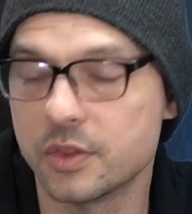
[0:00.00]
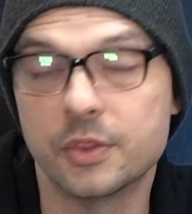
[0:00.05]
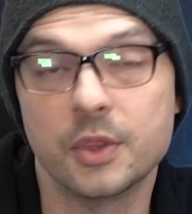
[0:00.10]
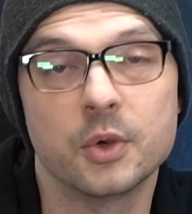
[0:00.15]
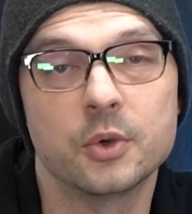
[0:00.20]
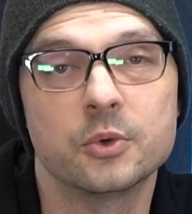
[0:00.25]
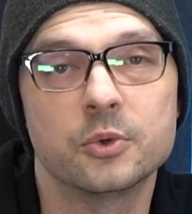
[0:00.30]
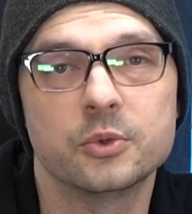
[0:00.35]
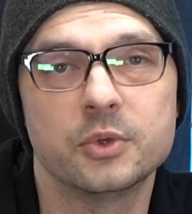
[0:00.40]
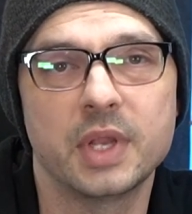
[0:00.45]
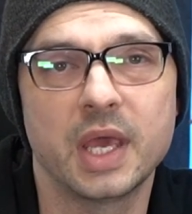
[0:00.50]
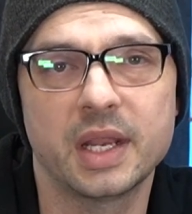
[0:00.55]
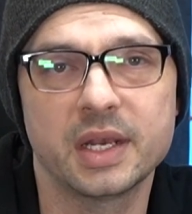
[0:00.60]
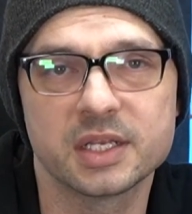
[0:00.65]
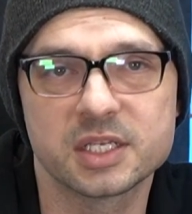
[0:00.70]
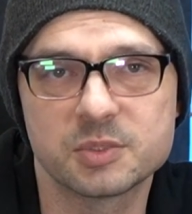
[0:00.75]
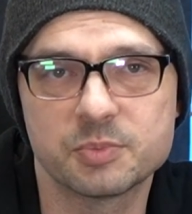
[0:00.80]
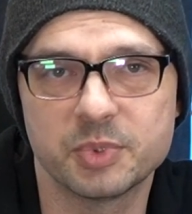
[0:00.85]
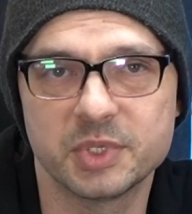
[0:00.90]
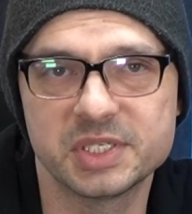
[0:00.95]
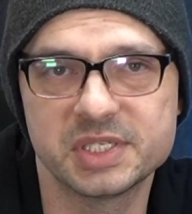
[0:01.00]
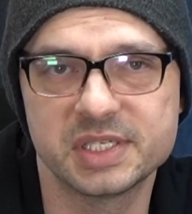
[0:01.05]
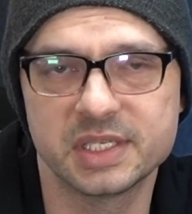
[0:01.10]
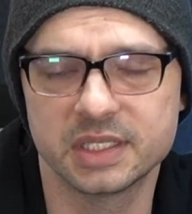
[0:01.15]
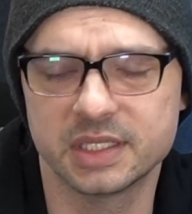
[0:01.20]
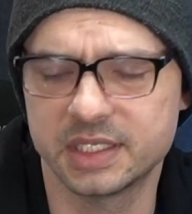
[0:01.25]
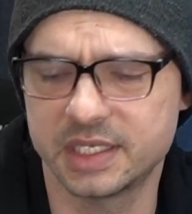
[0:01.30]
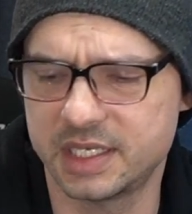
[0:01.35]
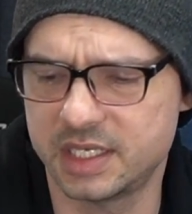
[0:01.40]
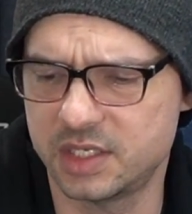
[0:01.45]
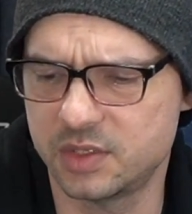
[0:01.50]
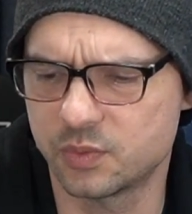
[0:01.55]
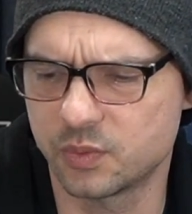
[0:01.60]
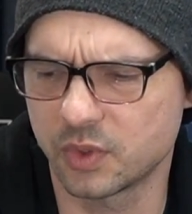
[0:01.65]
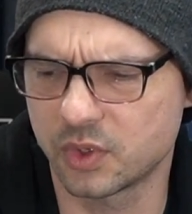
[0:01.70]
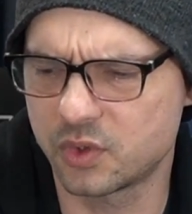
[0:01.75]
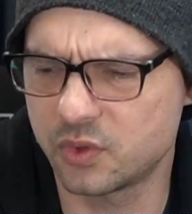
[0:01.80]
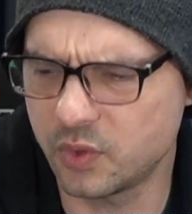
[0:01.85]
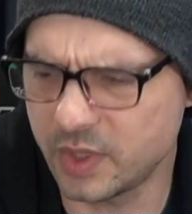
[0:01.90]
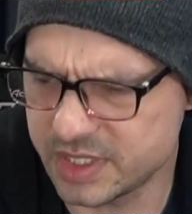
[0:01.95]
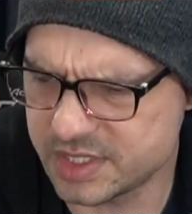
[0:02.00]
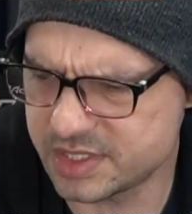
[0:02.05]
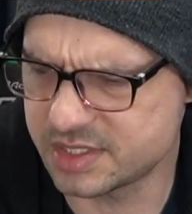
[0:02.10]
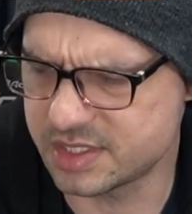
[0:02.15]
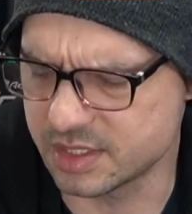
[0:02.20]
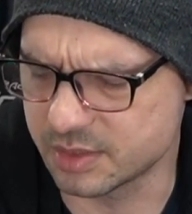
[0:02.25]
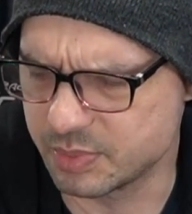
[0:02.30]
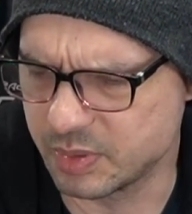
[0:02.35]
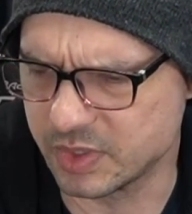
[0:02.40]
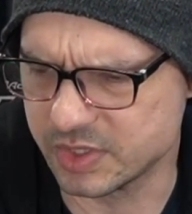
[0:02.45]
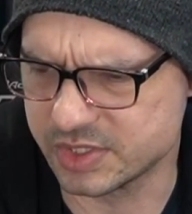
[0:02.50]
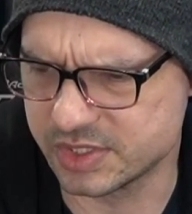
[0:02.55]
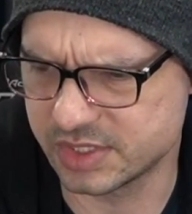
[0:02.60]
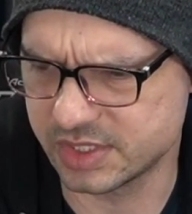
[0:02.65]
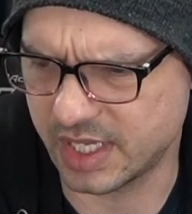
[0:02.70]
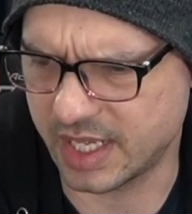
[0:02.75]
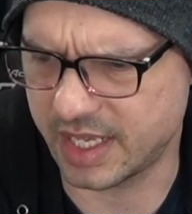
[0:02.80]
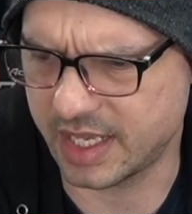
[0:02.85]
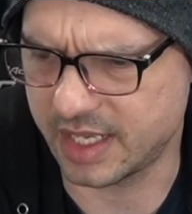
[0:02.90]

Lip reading: Though not explicitly requested per se,